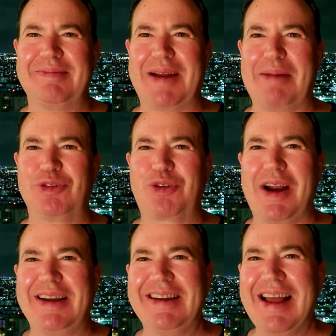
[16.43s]
My name is
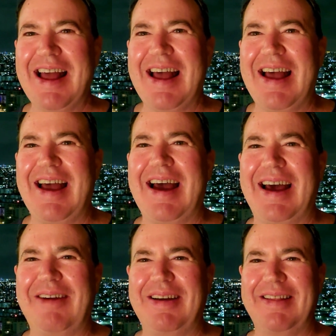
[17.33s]
Craig
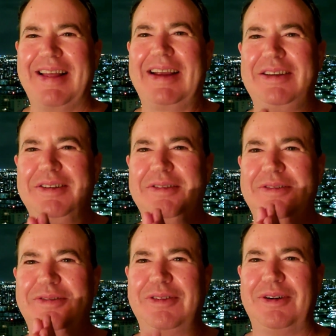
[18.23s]
and I want to thank you
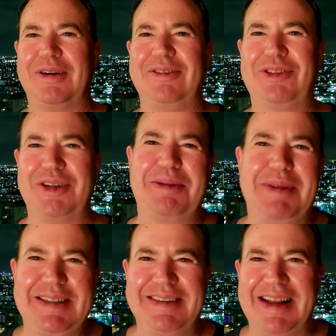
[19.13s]
for joining
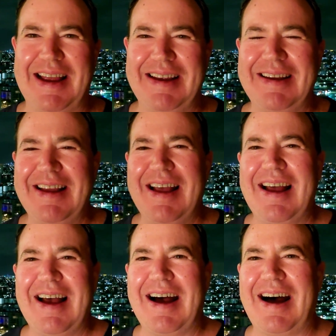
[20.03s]
me today.
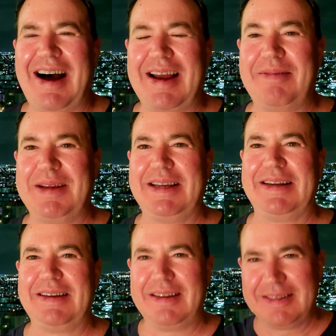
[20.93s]
I am
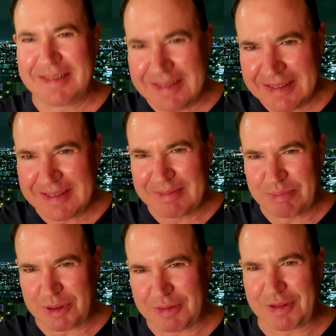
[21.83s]
in
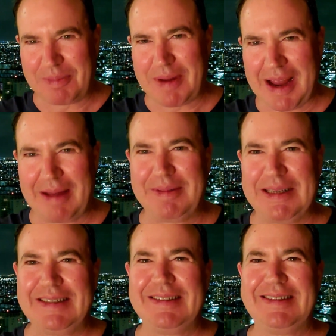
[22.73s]
beautiful
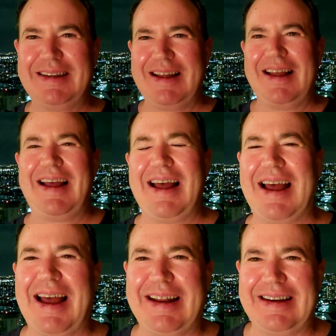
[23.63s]
Miami
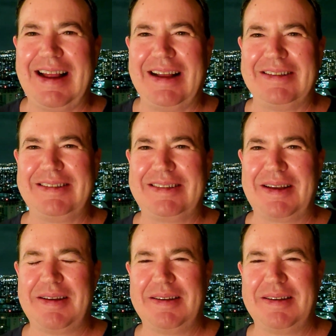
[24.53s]
and as